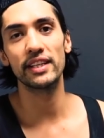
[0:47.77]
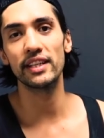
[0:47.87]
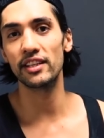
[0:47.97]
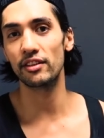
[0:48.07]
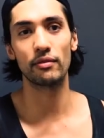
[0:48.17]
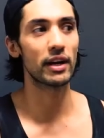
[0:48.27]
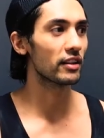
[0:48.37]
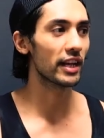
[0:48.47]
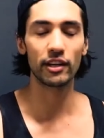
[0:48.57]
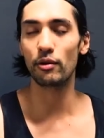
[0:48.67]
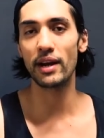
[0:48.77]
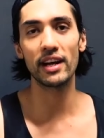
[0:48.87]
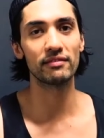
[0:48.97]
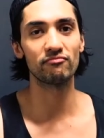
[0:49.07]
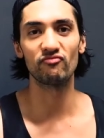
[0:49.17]
in and around, like
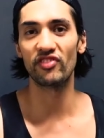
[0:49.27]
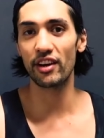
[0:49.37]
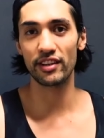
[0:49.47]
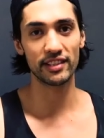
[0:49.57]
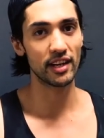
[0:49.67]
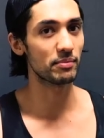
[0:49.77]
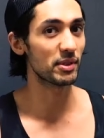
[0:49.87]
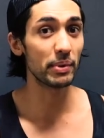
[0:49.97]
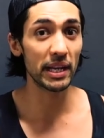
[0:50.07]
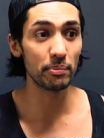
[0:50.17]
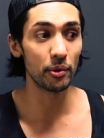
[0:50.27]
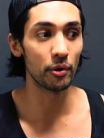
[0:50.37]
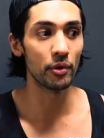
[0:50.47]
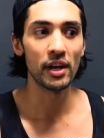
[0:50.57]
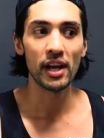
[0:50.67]
around various types of
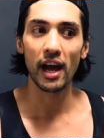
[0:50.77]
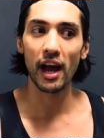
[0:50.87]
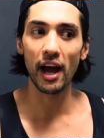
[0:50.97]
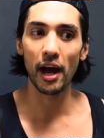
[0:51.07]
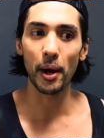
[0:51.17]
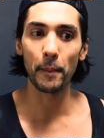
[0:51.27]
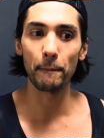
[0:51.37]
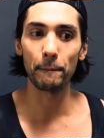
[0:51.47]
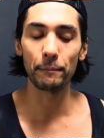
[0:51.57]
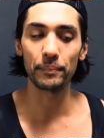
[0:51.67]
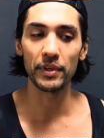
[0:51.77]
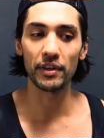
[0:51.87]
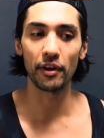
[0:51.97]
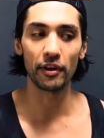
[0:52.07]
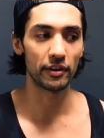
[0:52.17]
people. Um, you
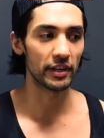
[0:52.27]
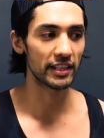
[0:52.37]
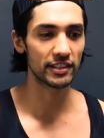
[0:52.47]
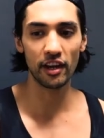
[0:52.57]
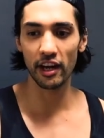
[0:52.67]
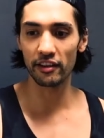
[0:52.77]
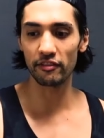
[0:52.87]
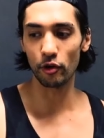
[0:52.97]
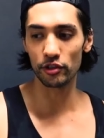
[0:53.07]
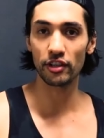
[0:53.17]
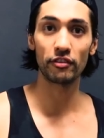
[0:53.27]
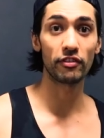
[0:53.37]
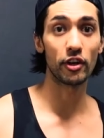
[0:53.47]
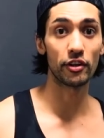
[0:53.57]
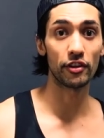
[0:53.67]
know, that's kind of also
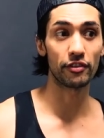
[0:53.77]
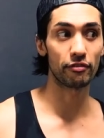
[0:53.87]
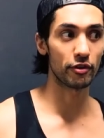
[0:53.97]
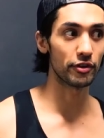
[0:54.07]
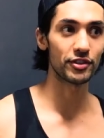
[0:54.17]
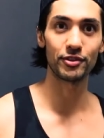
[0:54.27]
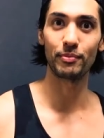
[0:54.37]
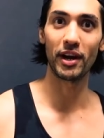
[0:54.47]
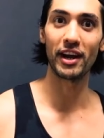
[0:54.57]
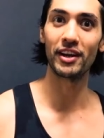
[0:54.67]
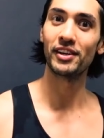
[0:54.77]
flowed on through to my